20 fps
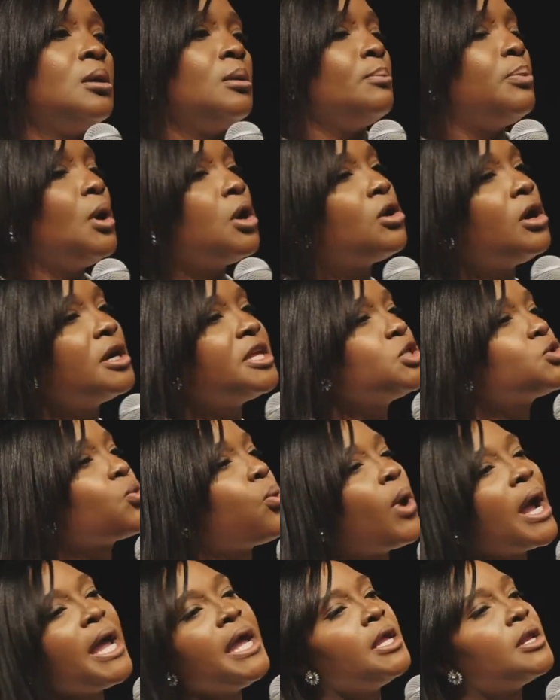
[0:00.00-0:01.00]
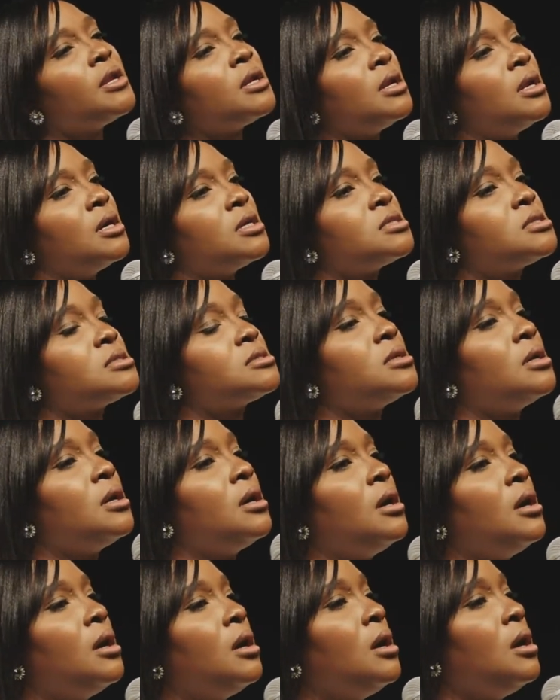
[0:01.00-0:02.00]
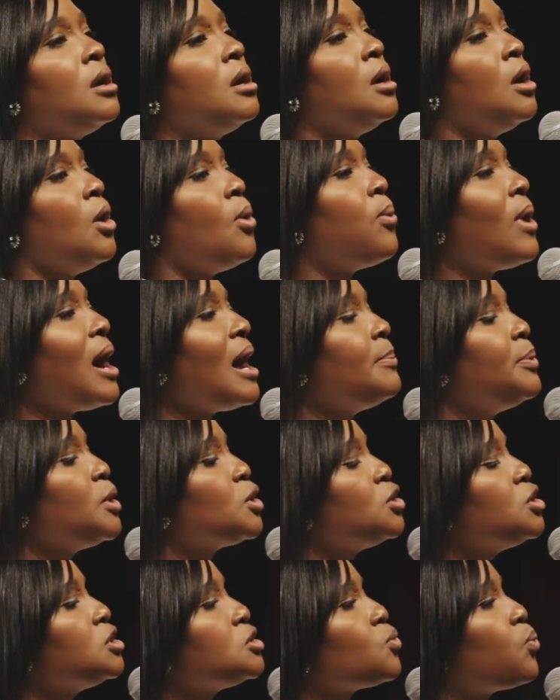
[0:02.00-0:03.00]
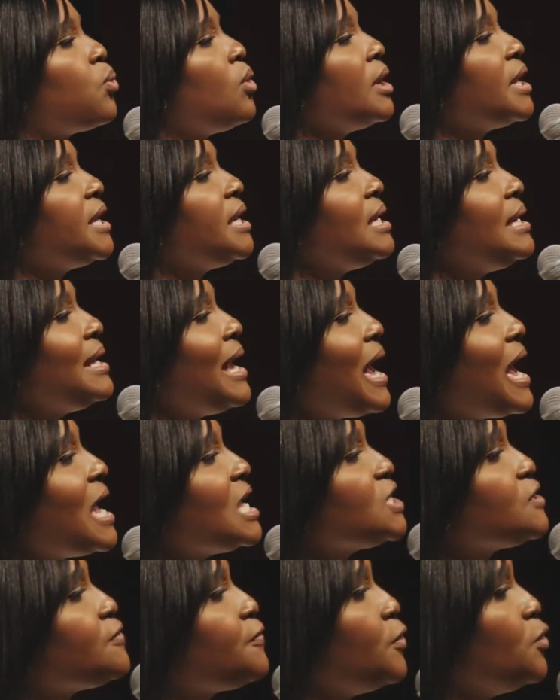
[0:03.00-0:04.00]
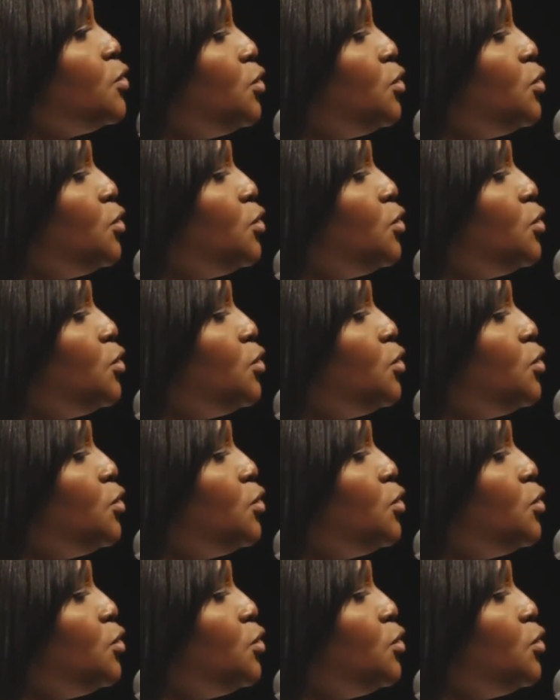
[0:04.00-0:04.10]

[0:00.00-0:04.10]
But God is waiting on us. Why? Because what he has for